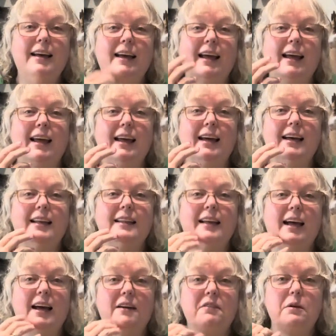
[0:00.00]
and they
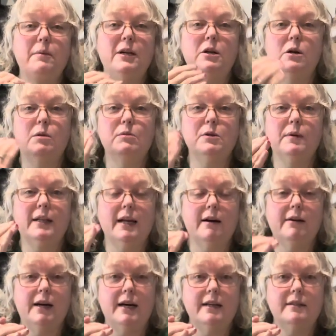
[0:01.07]
have to be gnomes without
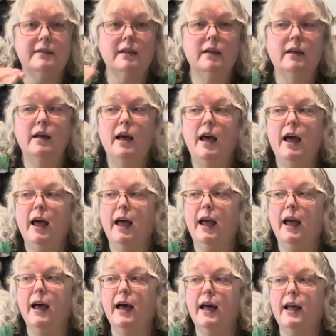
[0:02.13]
eyes,
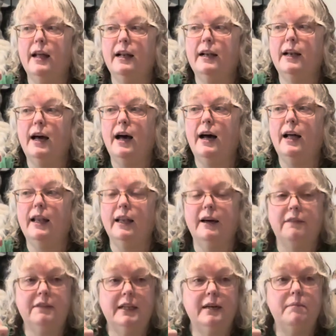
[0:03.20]
and I
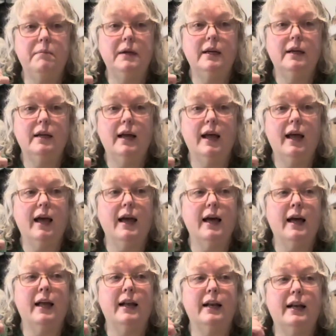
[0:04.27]
love them.
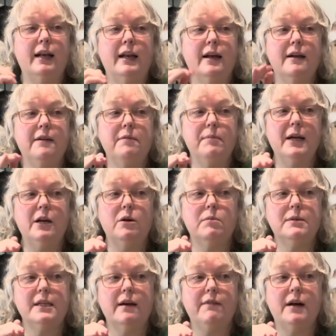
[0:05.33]
And none of my
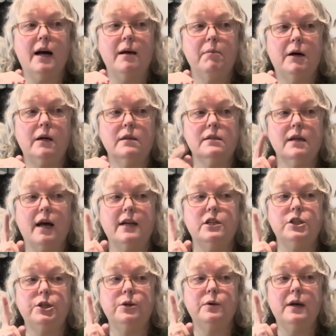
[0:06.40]
gnomes have eyeballs. I
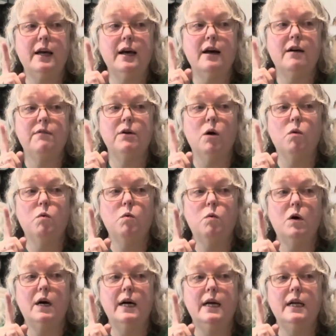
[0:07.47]
do have
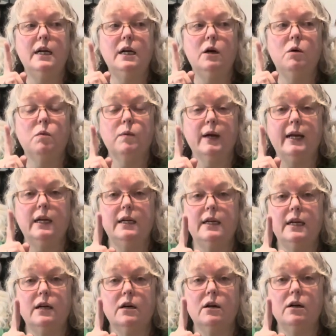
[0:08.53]
1
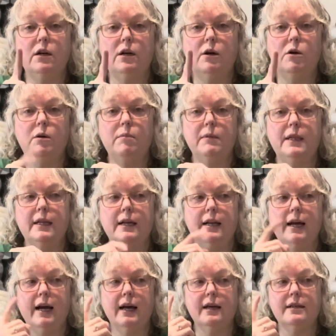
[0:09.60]
reindeer gnome that
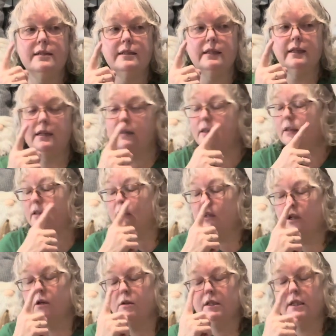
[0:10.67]
has little
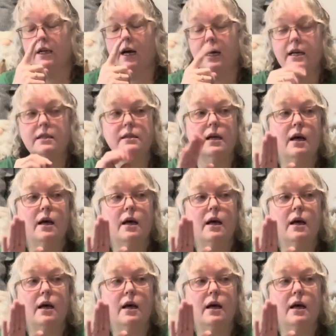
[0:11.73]
closed eyes,